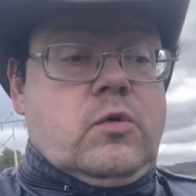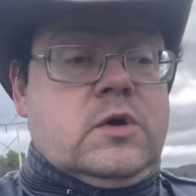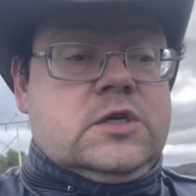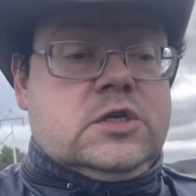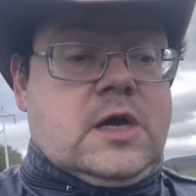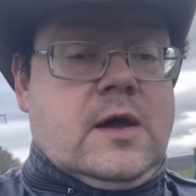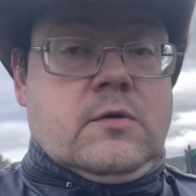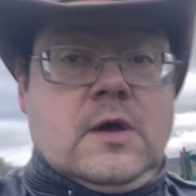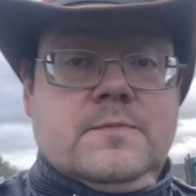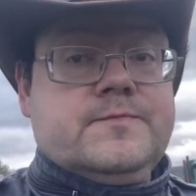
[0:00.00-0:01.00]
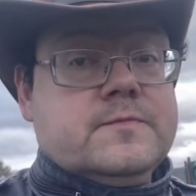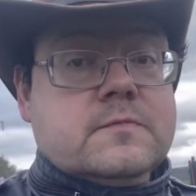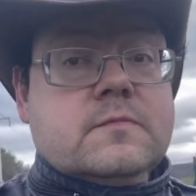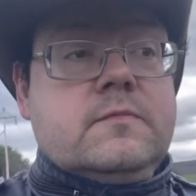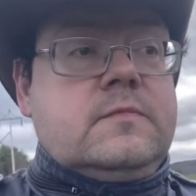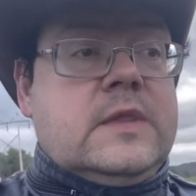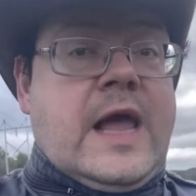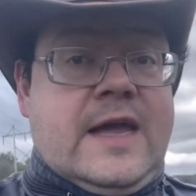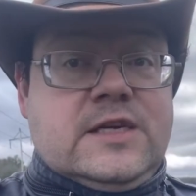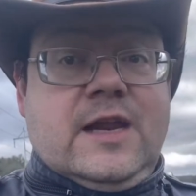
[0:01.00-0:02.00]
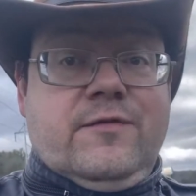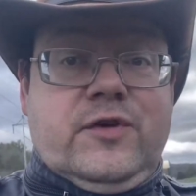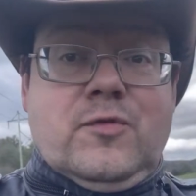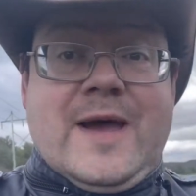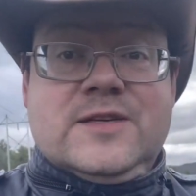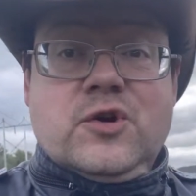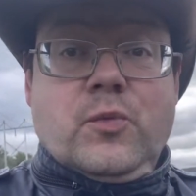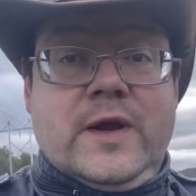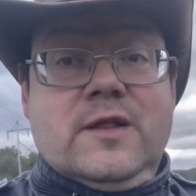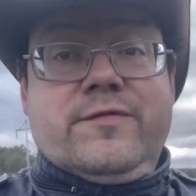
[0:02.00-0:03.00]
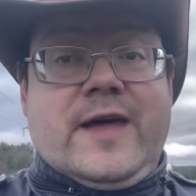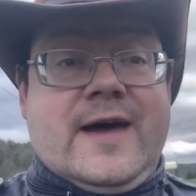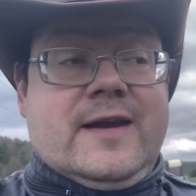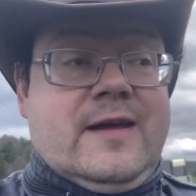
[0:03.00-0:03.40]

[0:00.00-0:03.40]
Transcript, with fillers: which uh, actually had a ViewMaster reel of that.